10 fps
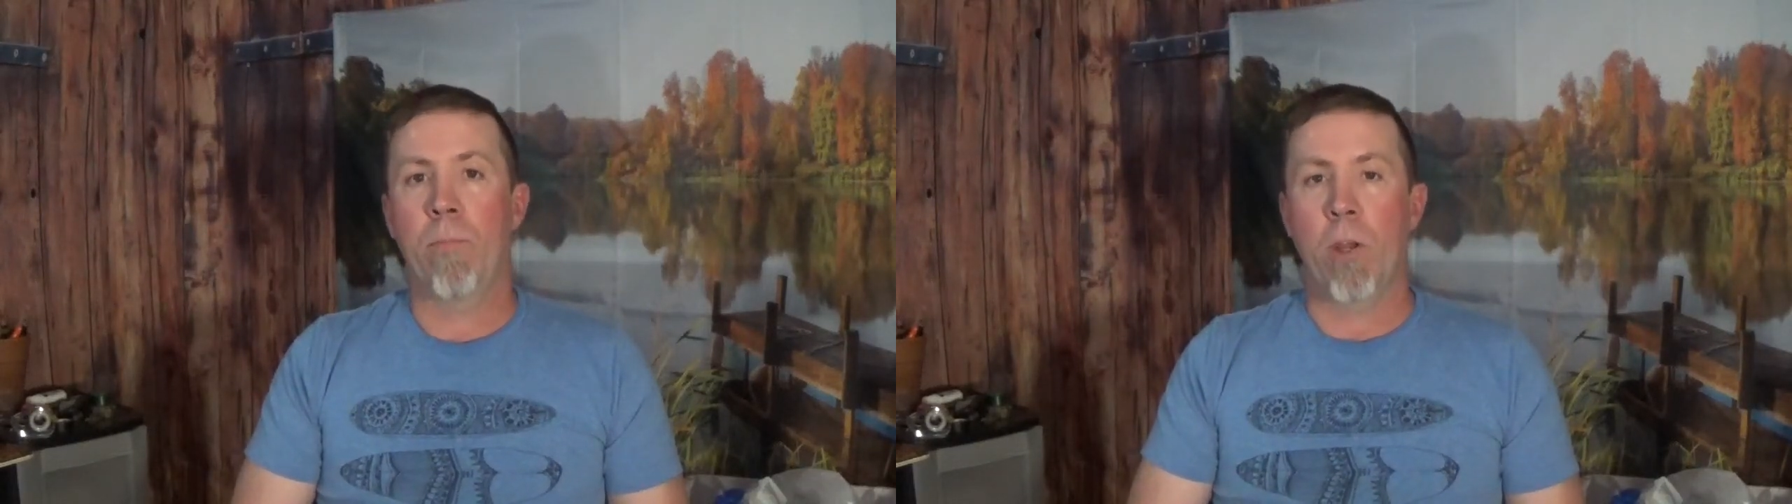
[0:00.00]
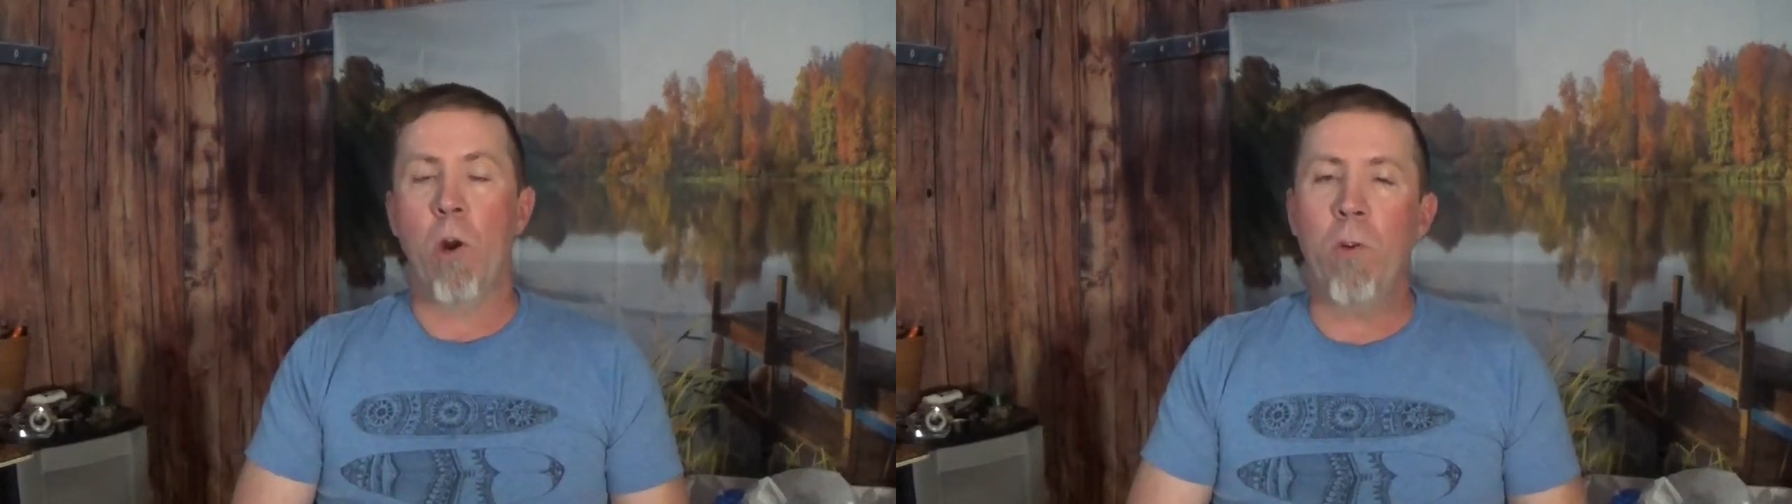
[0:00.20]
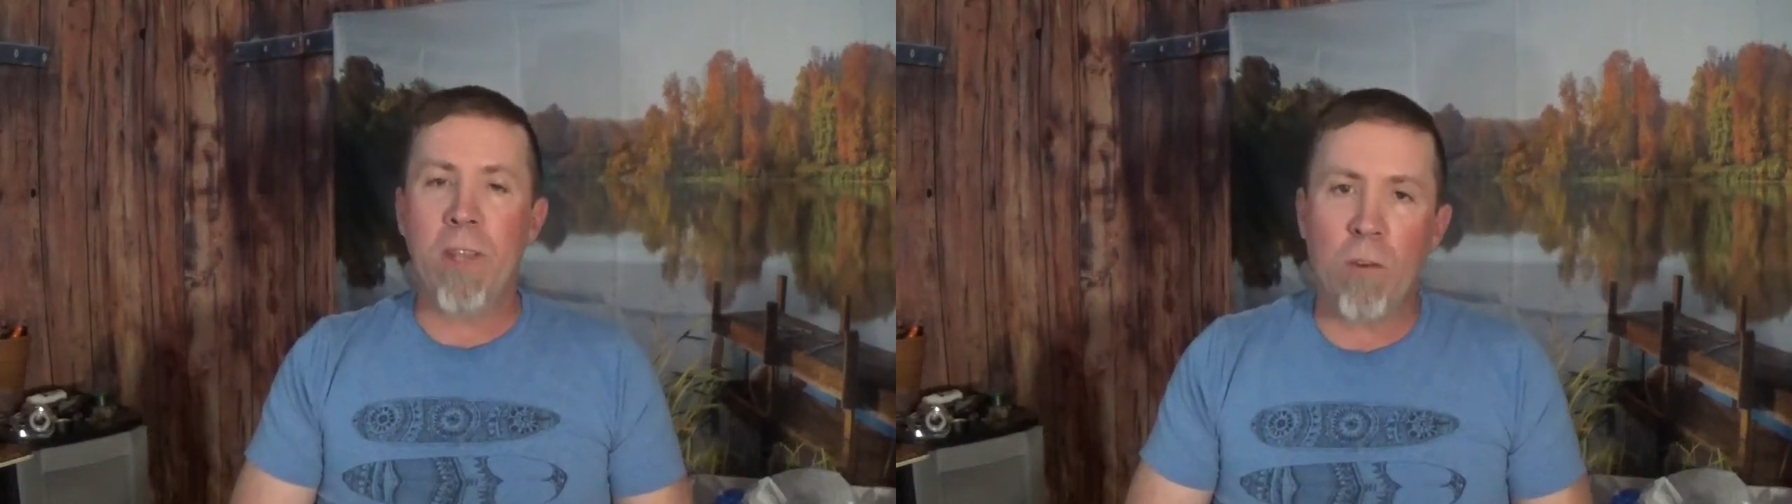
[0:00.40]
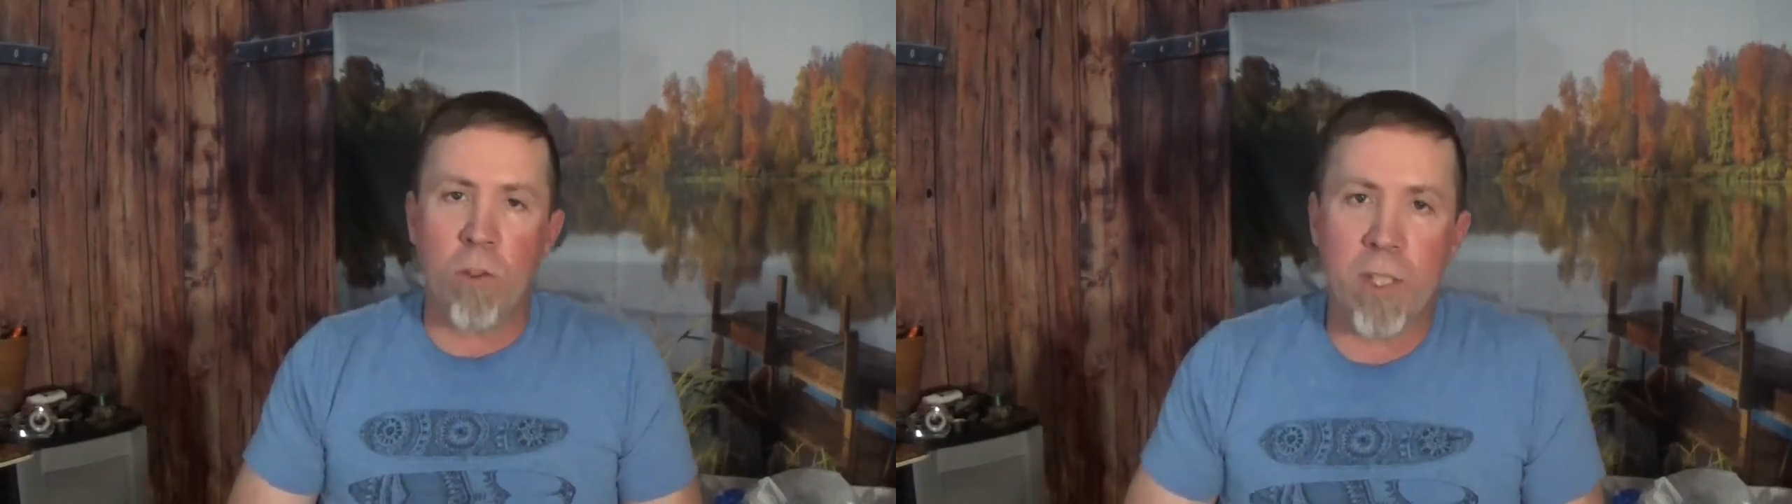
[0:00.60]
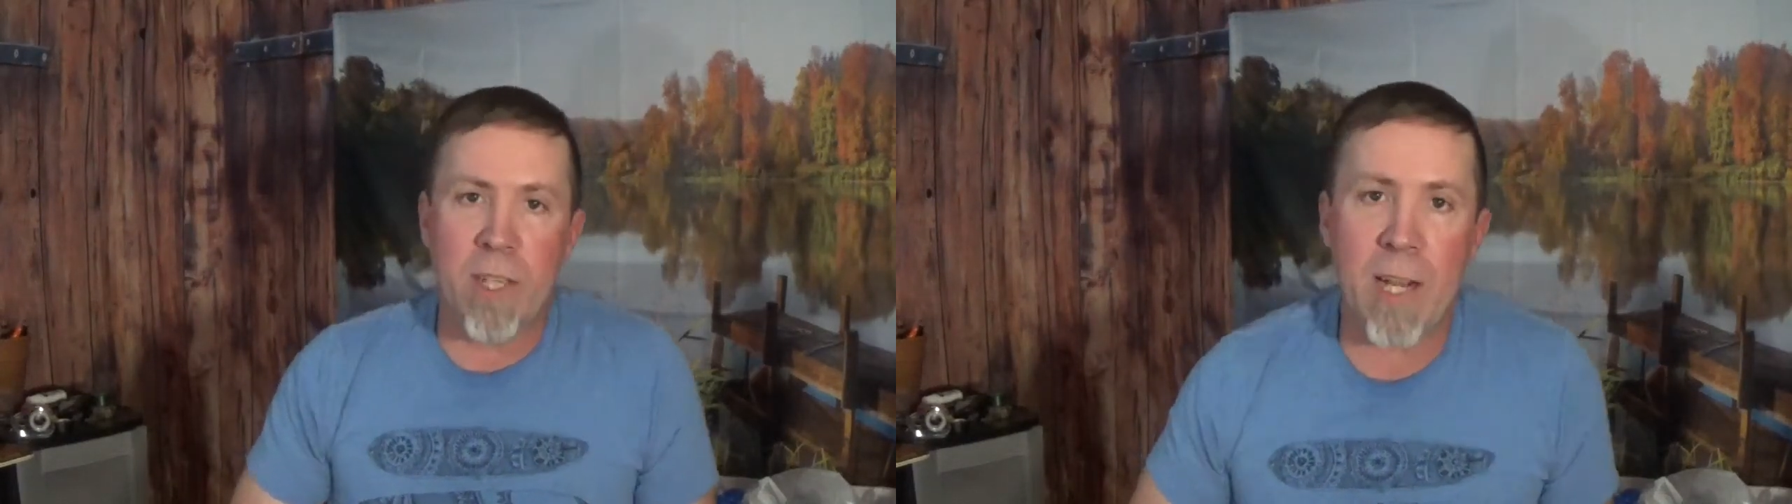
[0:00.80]
The only thing
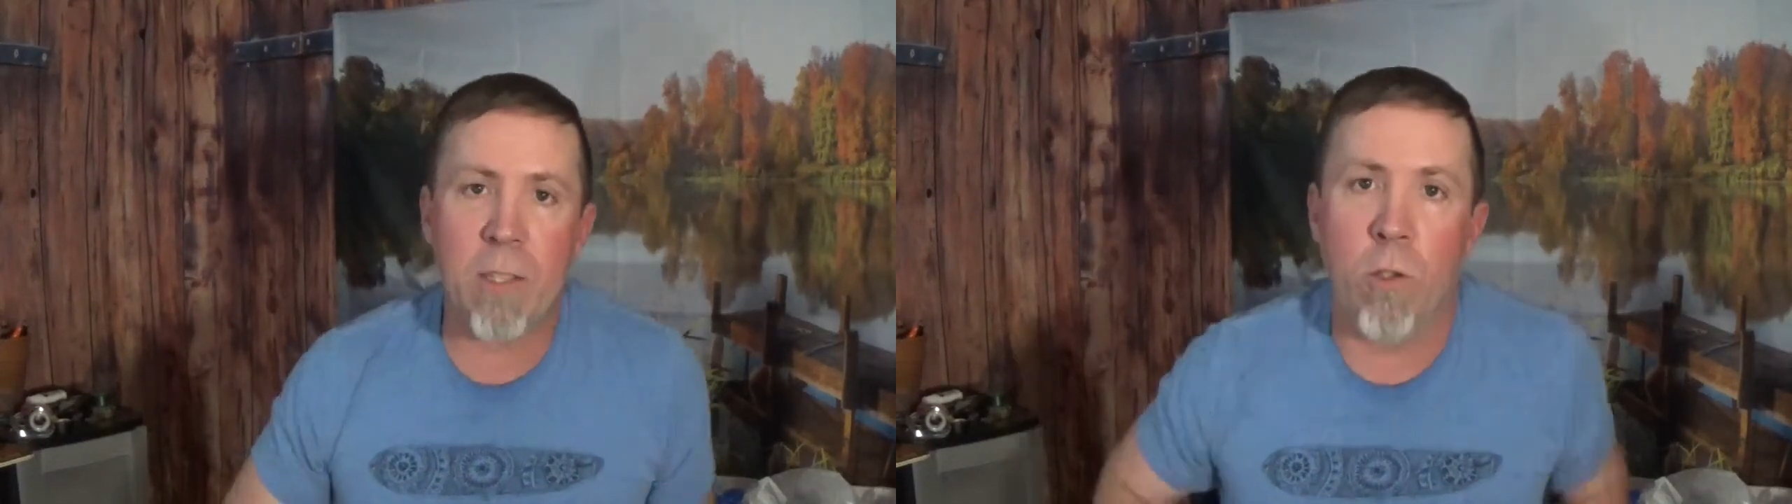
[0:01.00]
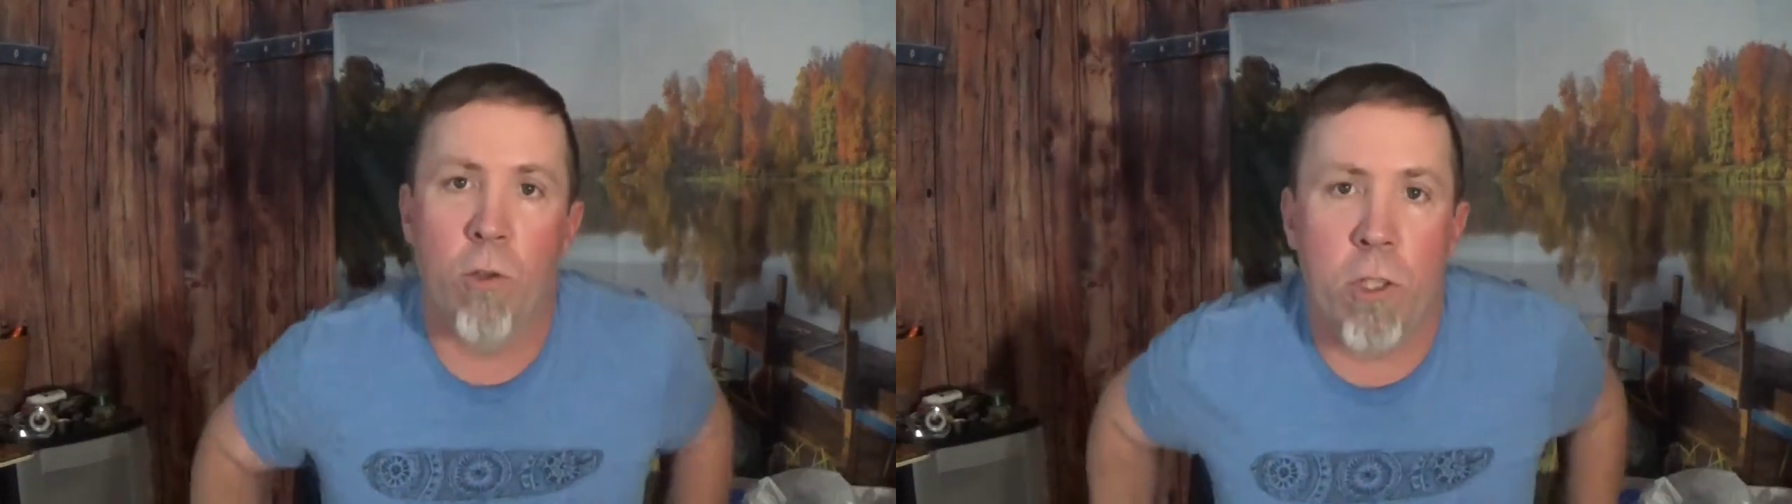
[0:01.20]
really technical